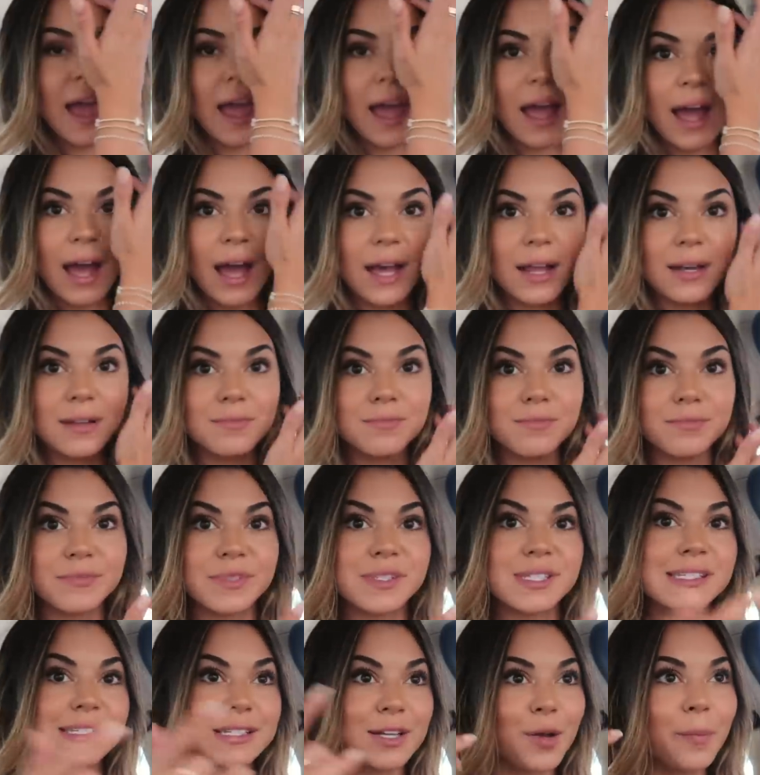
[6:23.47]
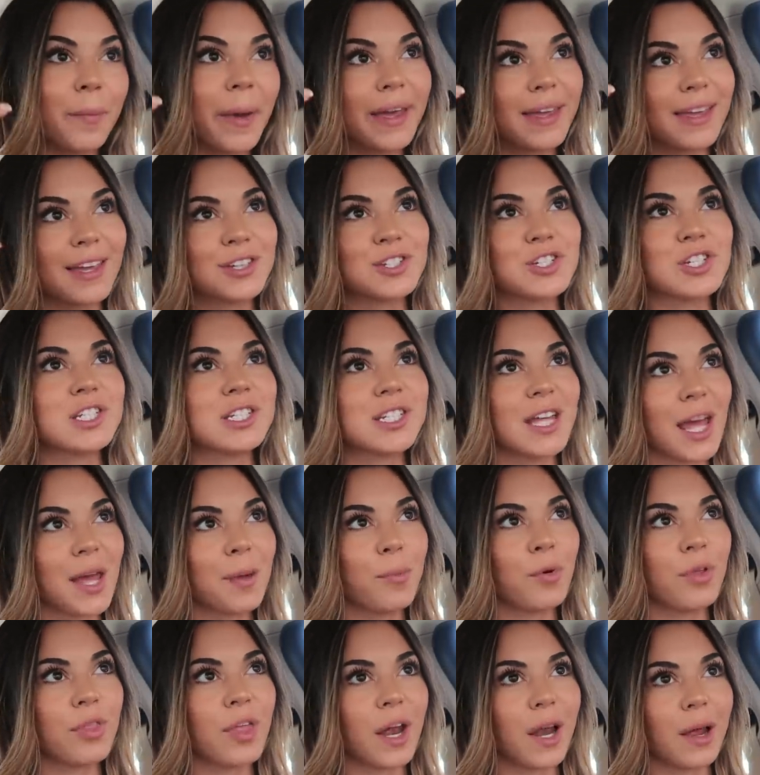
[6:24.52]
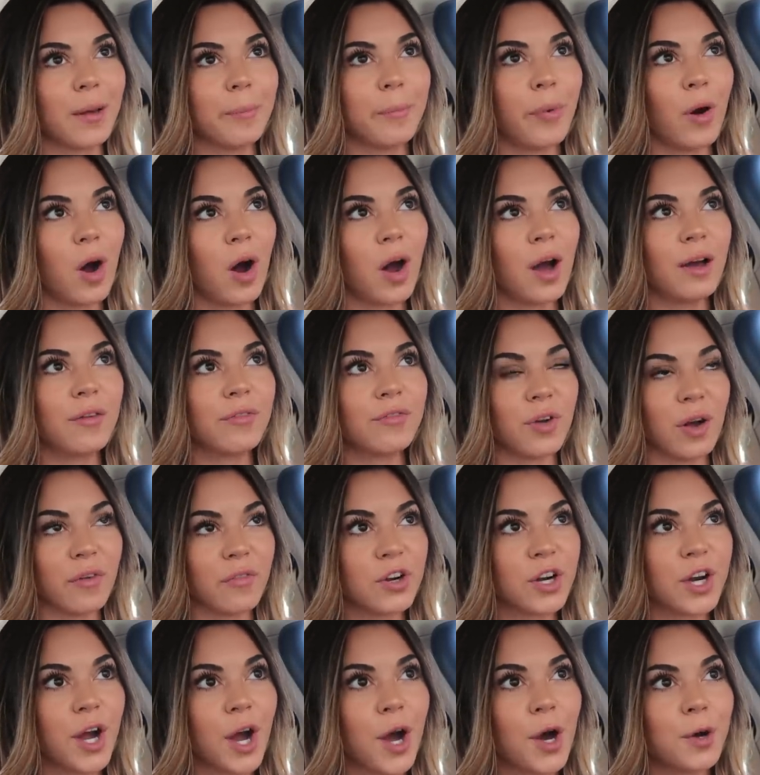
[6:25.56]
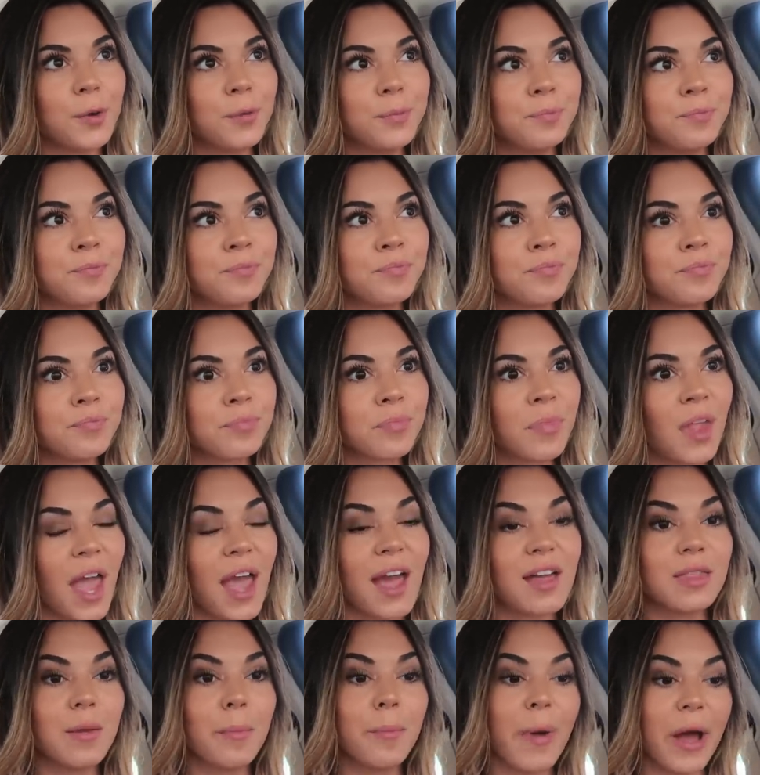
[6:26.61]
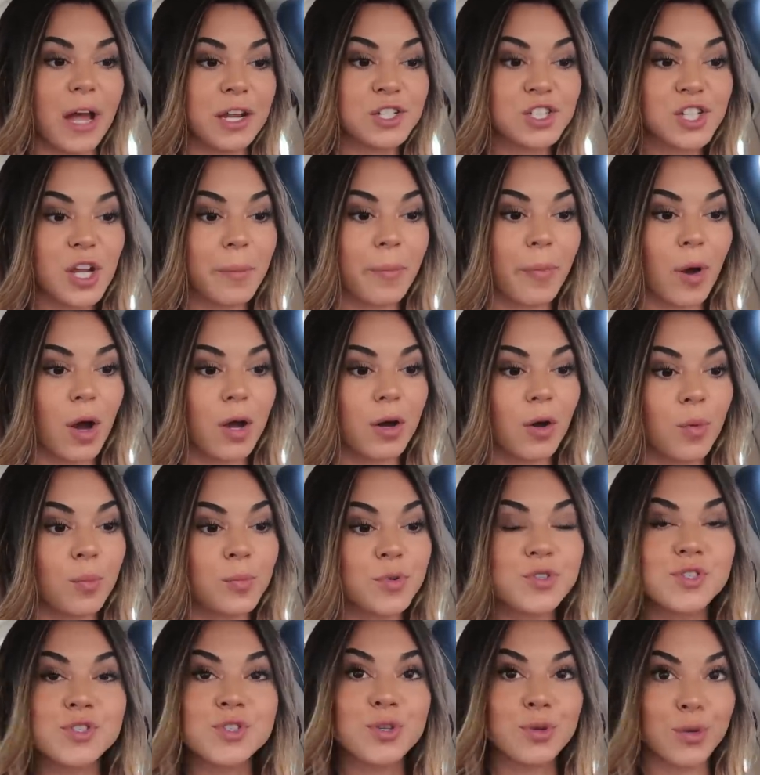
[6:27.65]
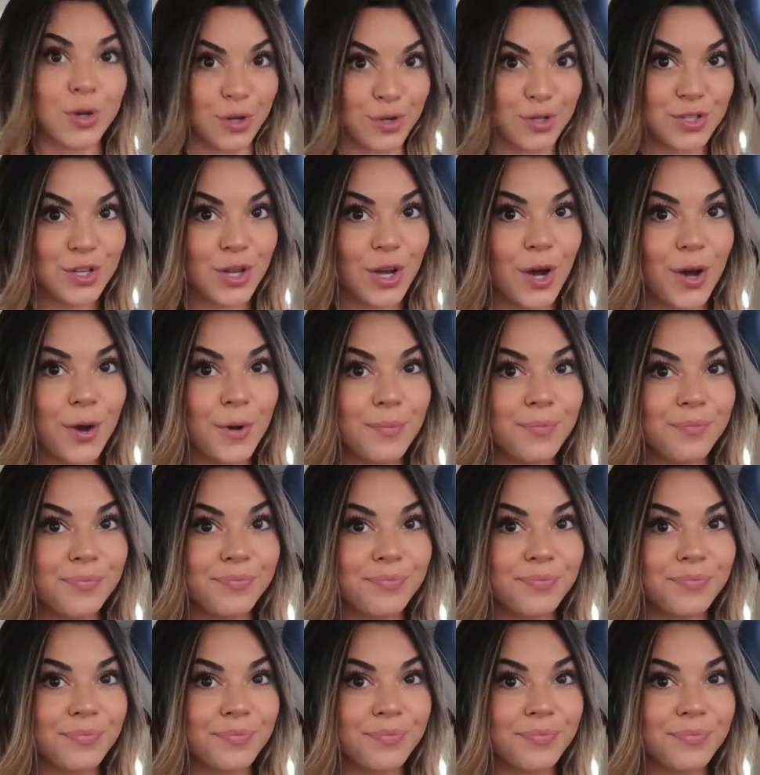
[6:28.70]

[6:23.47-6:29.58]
And still my kitchen table that I bought forever ago, and the bench I bought almost 2 years ago,